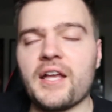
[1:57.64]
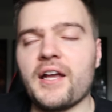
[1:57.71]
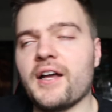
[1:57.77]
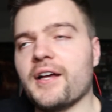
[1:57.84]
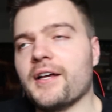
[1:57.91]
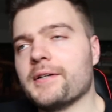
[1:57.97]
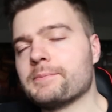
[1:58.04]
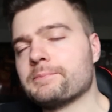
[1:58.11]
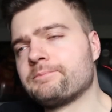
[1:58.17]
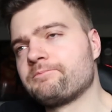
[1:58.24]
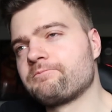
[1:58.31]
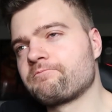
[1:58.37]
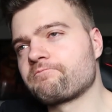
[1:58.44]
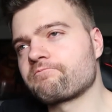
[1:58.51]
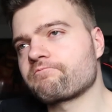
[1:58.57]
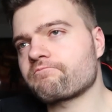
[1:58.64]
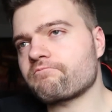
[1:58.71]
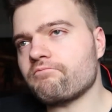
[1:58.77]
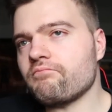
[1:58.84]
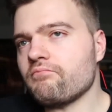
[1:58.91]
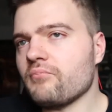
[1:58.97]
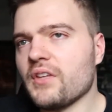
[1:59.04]
And
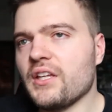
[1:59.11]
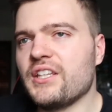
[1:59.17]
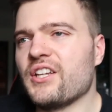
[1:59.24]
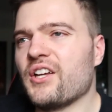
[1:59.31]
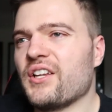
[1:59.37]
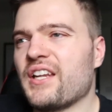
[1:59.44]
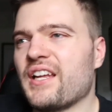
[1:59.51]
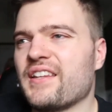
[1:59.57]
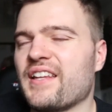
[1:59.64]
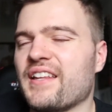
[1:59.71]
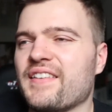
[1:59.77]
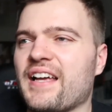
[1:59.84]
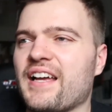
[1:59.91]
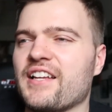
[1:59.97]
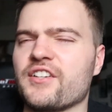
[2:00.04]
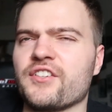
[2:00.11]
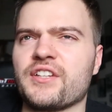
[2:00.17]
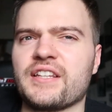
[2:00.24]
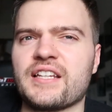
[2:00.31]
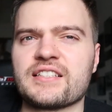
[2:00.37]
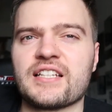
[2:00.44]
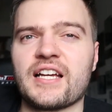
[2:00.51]
that I don't
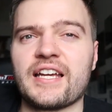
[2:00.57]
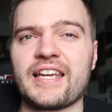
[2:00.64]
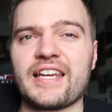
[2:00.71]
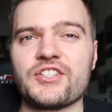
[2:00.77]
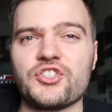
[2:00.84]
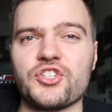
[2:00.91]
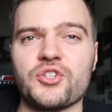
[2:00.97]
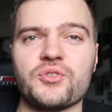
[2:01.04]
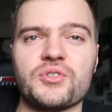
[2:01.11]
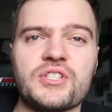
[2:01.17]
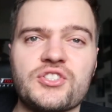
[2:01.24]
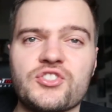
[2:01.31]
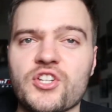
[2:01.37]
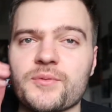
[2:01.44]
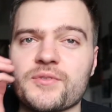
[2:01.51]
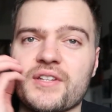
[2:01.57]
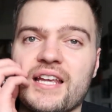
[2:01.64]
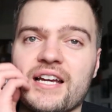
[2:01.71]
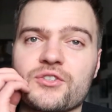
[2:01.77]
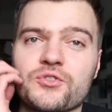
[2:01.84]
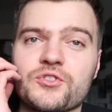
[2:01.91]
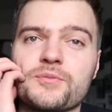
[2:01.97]
think that tyre gets used in terms of
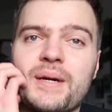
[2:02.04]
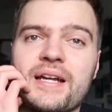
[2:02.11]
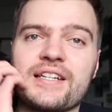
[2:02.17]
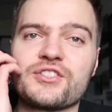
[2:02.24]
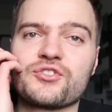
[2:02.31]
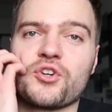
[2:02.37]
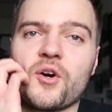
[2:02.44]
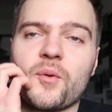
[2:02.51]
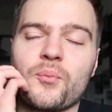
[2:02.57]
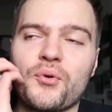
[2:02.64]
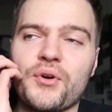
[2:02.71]
the actual Spanish Grand